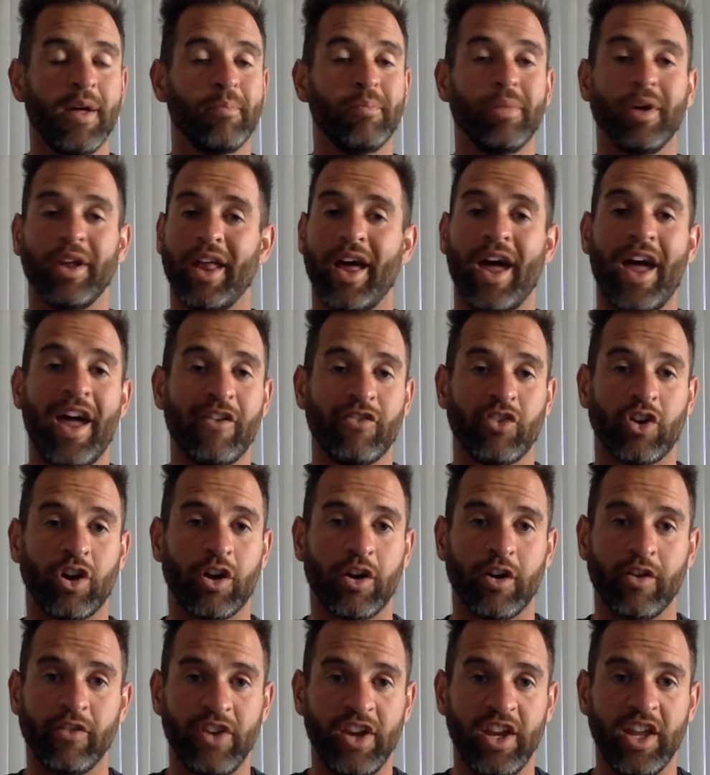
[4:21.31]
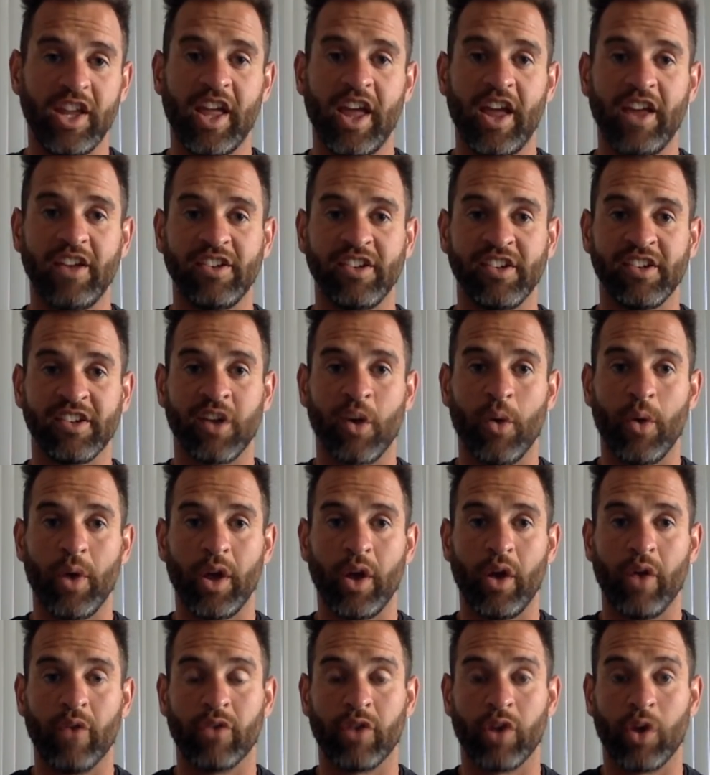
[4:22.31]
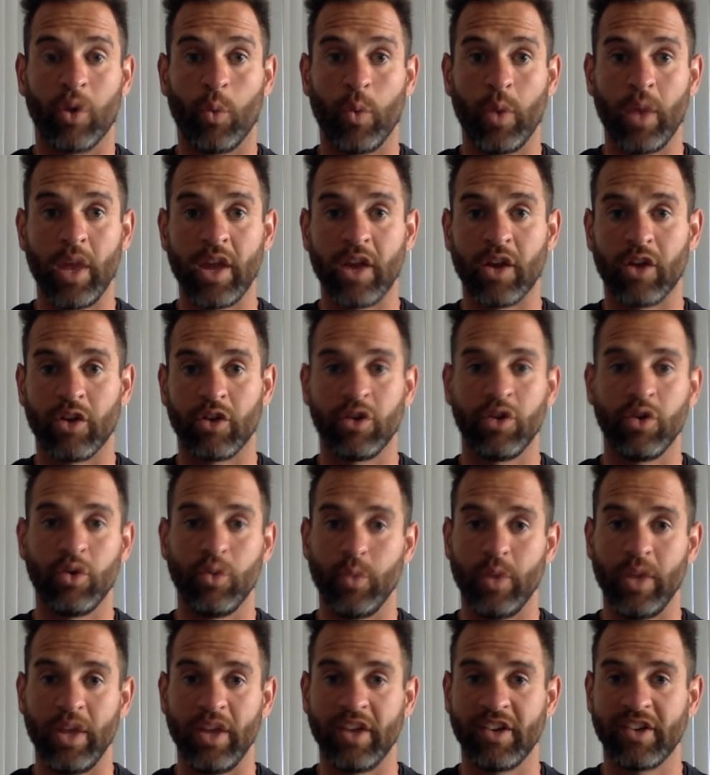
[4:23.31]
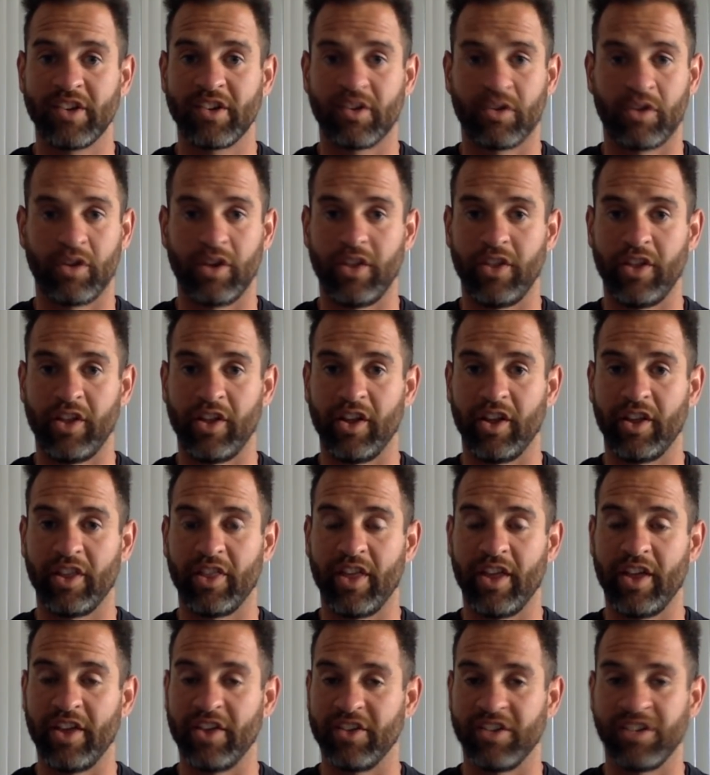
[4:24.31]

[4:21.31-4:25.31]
but I haven't heard of any cases going over a week or two weeks or anything like that,